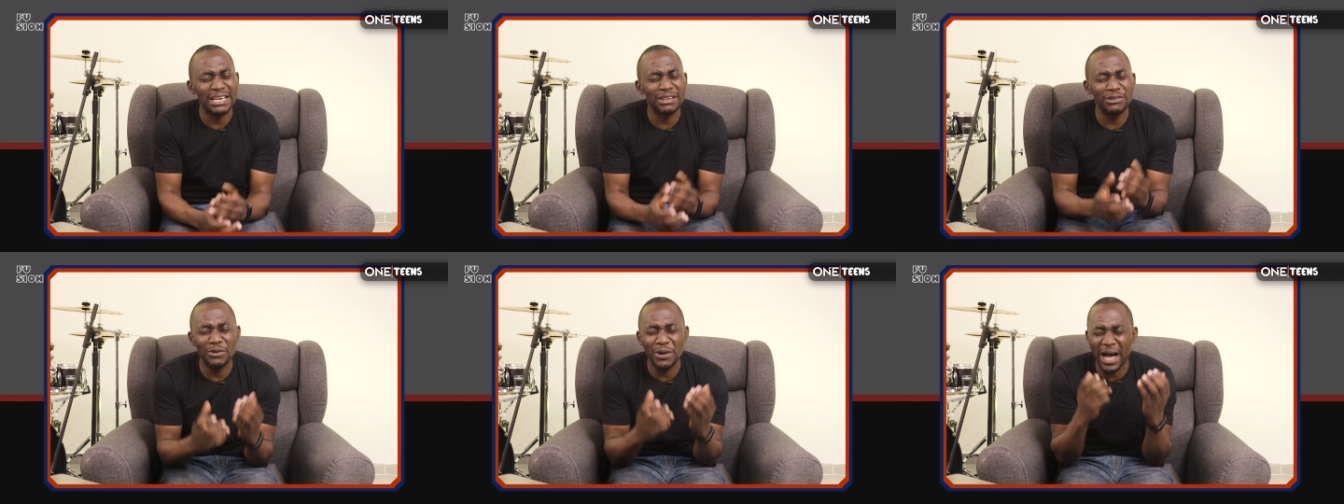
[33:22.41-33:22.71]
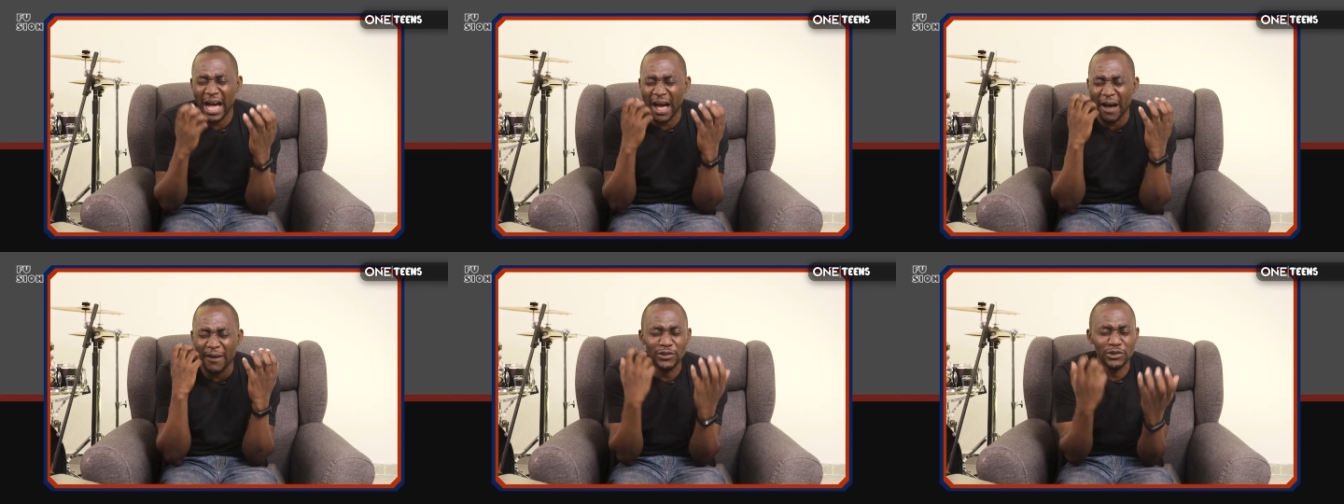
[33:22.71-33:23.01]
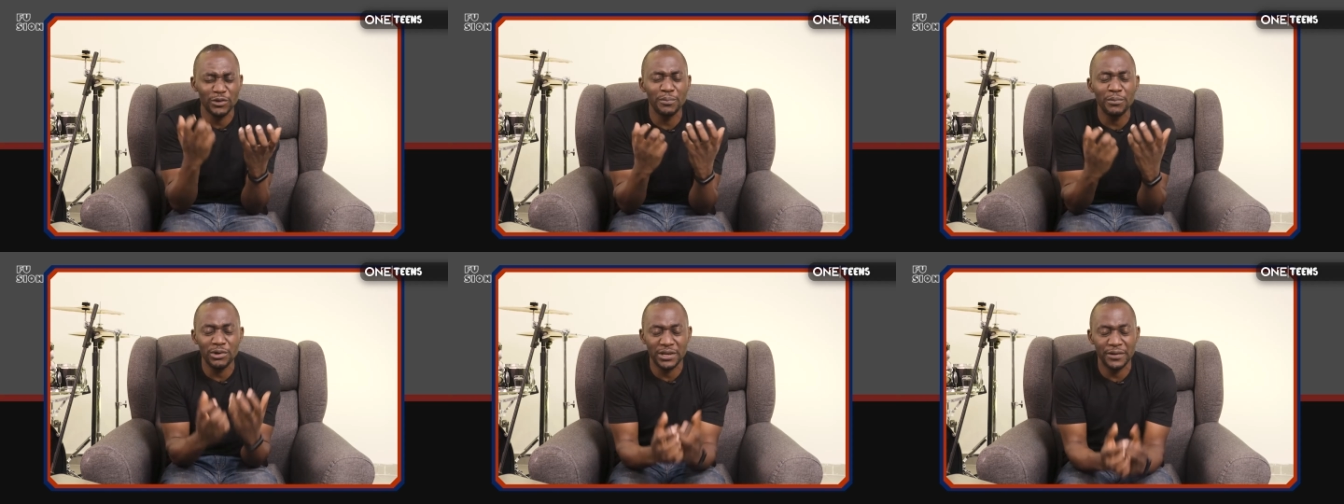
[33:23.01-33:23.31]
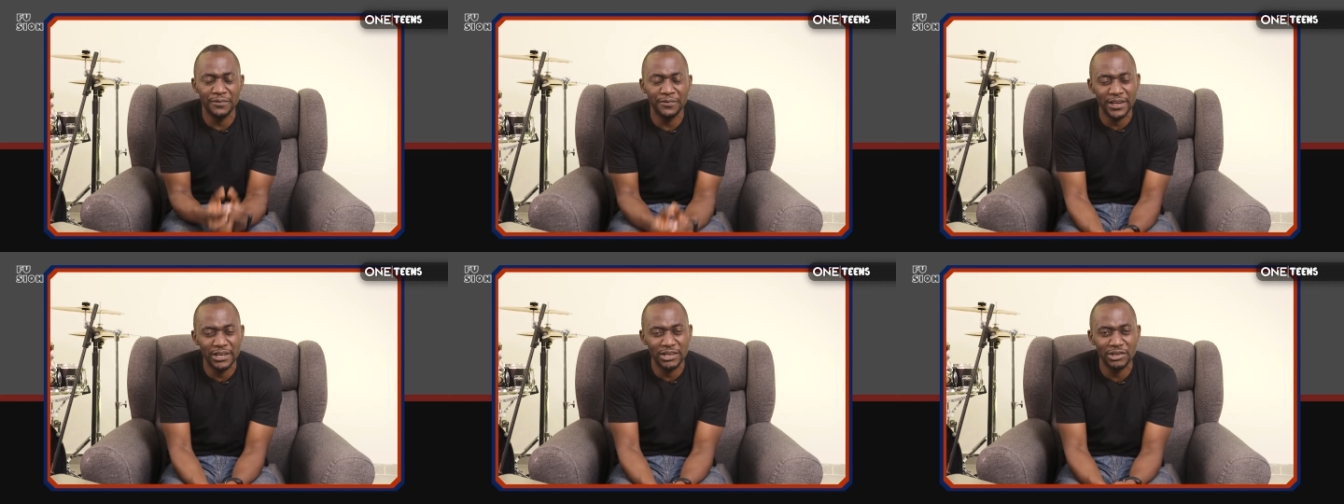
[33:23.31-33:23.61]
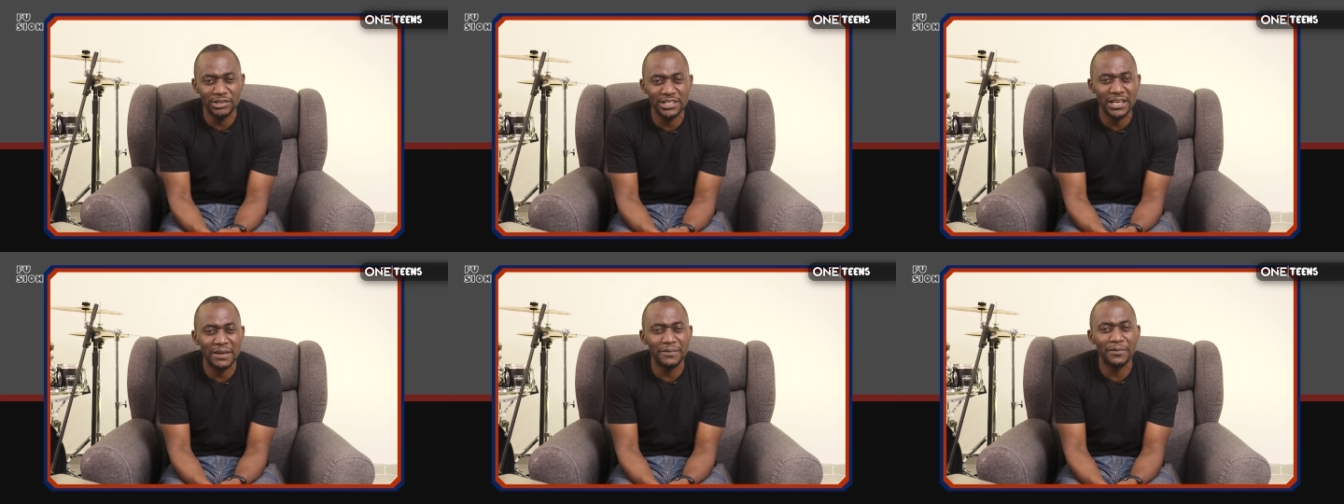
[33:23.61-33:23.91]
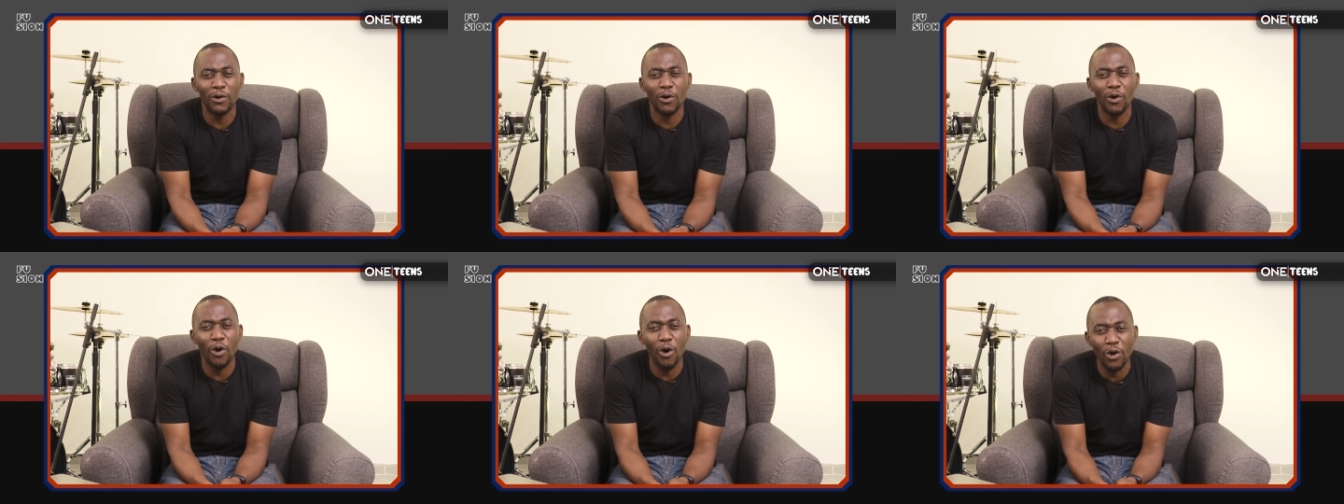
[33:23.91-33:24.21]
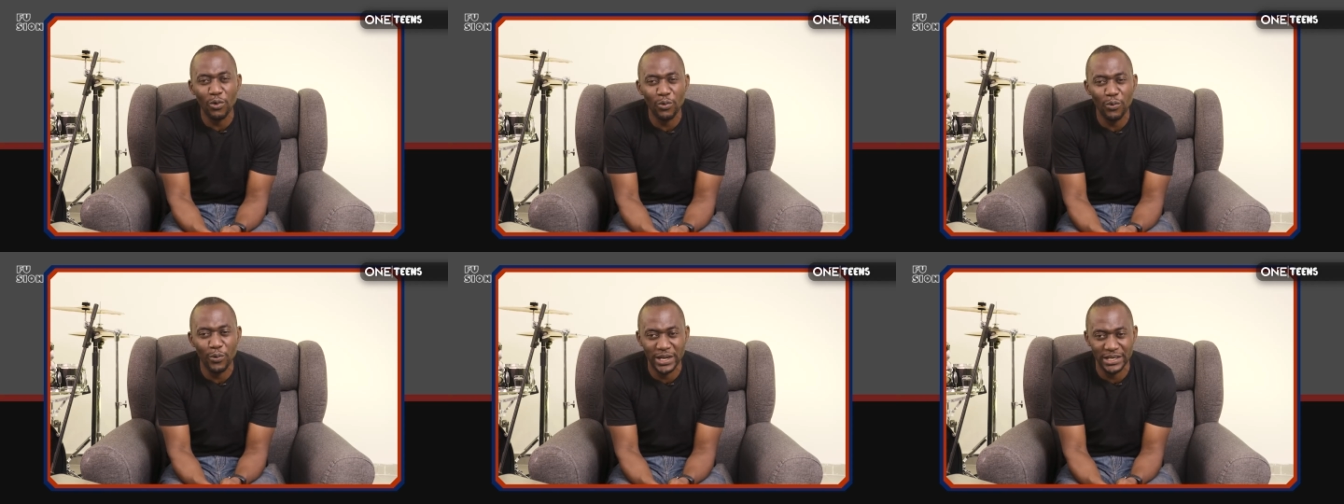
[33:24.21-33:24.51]
You have to motivate yourself
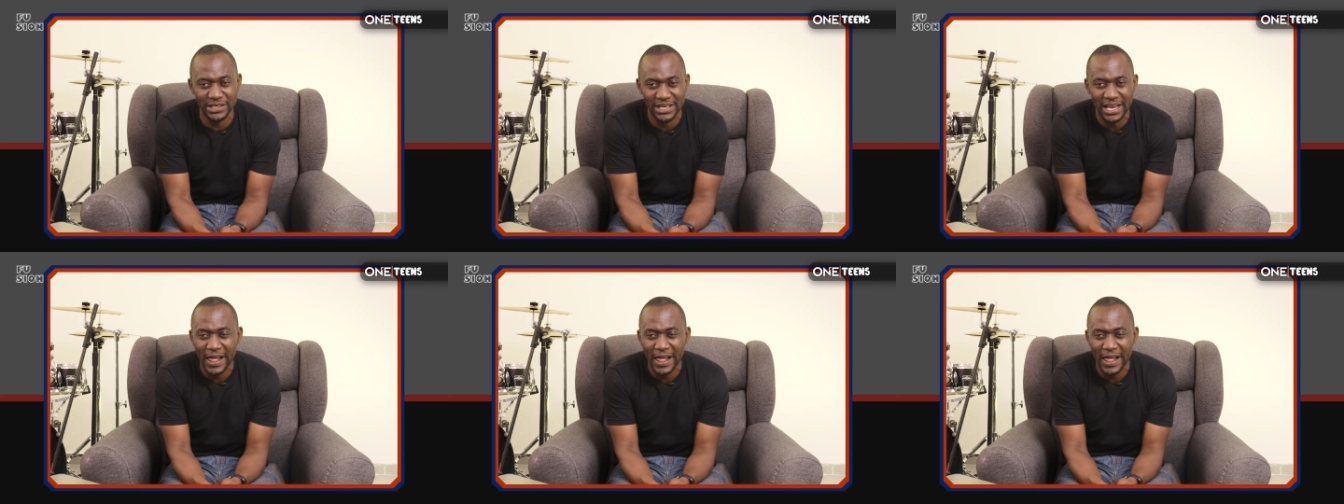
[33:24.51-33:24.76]
always.